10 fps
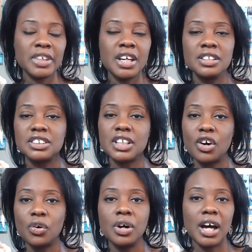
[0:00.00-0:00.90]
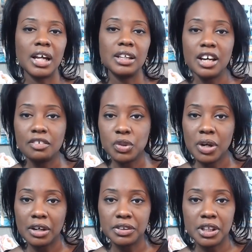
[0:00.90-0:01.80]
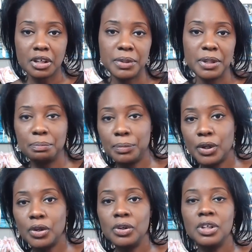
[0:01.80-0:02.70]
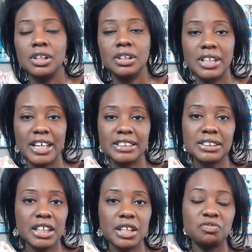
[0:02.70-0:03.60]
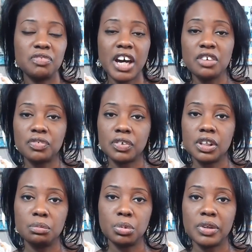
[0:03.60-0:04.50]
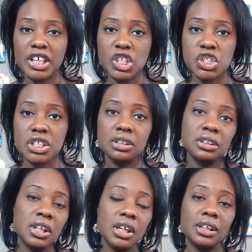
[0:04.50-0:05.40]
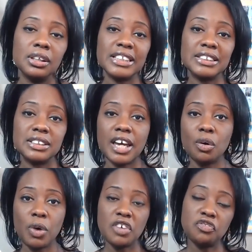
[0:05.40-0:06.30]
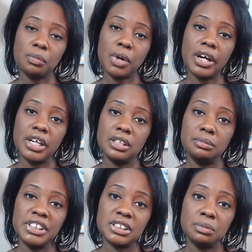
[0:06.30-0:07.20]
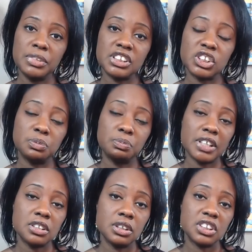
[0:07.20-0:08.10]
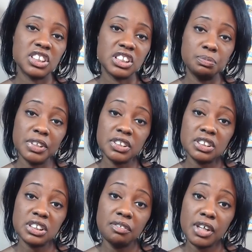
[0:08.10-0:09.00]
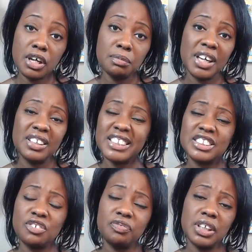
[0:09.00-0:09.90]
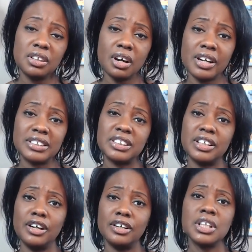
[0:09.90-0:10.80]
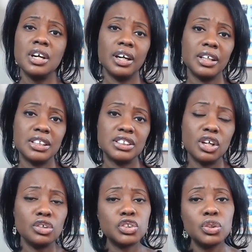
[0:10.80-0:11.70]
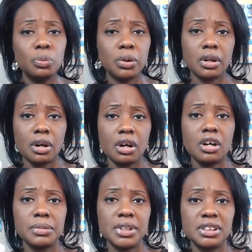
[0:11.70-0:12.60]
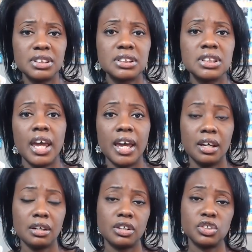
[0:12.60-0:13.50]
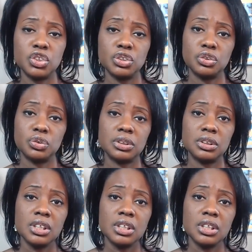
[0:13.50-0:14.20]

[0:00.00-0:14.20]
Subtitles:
So I love you out there, people. Let's keep fighting for liberation. Let's stay away from our enemies and be suspicious of them. And let's defend ourselves against those who want to harm us and our children.